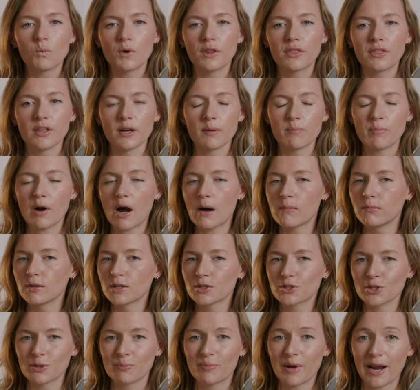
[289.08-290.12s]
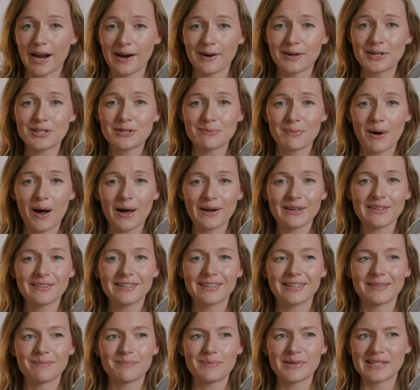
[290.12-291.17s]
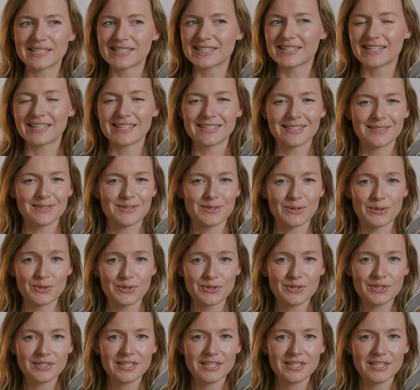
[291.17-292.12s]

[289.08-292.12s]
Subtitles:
with the publish or perish model in business and social